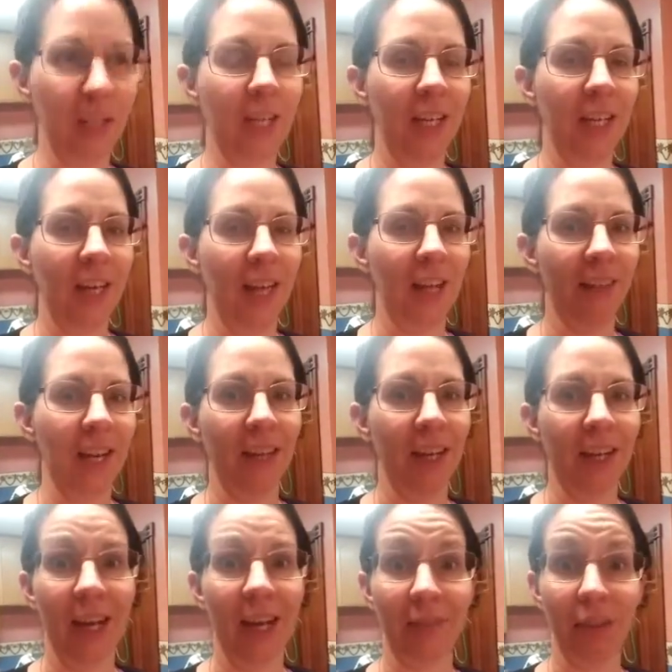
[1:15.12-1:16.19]
and then
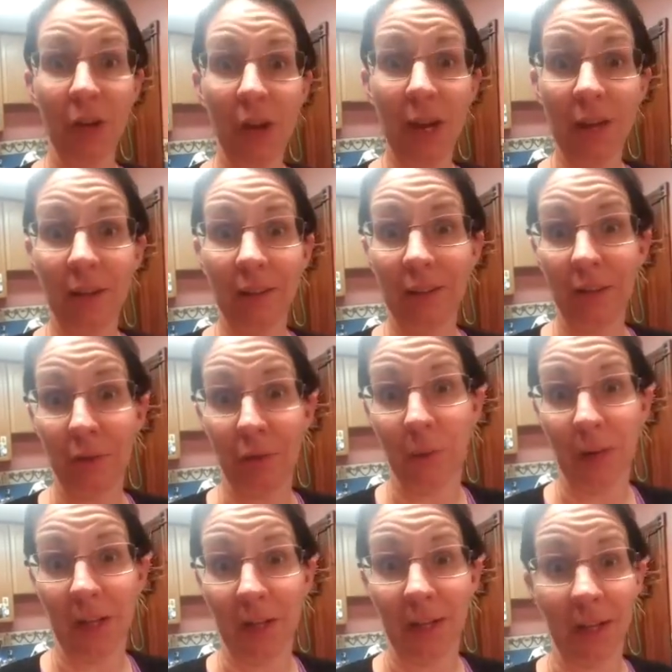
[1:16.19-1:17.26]
have a great loaf of
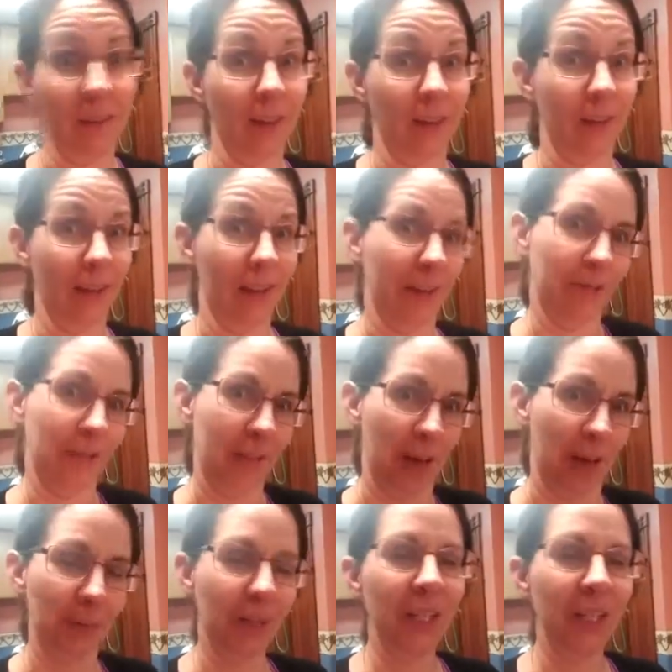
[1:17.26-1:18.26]
bread and then have a flop.